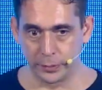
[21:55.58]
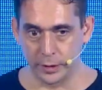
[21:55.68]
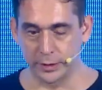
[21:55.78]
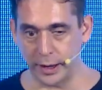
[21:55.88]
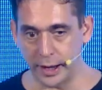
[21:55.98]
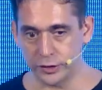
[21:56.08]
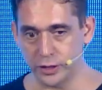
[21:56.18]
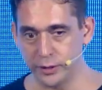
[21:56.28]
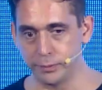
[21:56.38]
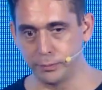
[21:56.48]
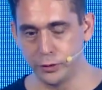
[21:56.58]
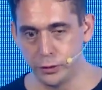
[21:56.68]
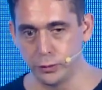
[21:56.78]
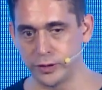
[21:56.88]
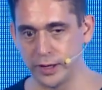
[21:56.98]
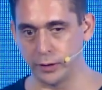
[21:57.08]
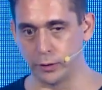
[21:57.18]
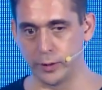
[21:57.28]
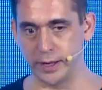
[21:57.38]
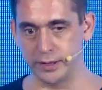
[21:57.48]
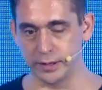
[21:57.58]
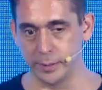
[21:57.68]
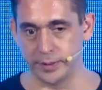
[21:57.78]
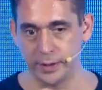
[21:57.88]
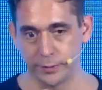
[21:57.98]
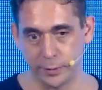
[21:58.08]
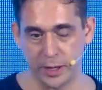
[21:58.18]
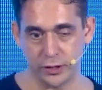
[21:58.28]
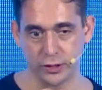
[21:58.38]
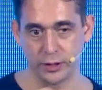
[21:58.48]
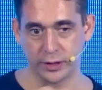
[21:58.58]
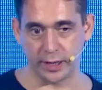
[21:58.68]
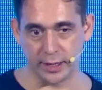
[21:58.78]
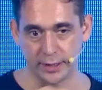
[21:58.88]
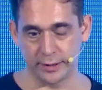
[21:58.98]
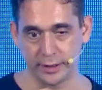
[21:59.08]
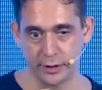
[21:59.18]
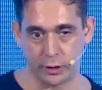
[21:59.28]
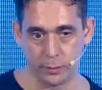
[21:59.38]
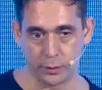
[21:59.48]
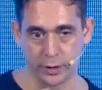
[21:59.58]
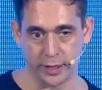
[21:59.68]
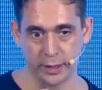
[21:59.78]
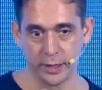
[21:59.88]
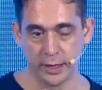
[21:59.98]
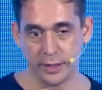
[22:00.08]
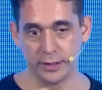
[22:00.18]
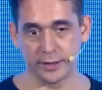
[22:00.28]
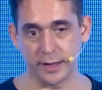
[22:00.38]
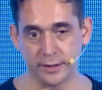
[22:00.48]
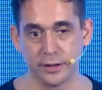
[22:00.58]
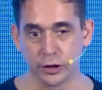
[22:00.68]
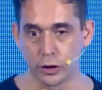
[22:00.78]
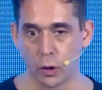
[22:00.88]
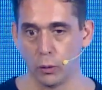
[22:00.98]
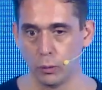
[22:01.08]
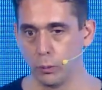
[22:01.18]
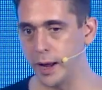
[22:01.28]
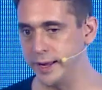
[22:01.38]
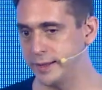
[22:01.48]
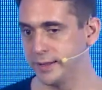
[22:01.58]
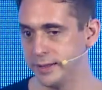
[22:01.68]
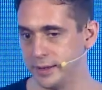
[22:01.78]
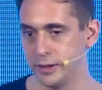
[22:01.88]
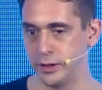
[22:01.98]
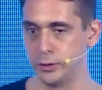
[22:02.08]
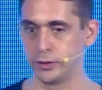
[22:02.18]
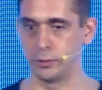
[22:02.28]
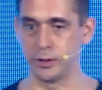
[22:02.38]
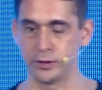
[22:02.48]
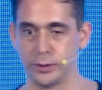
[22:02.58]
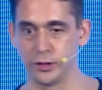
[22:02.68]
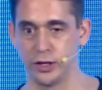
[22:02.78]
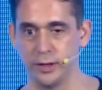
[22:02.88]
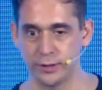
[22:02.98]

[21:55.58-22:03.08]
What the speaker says: they're actually using already some of the information that they collected in the onboarding, in this case, the goal weight that the user wants to achieve,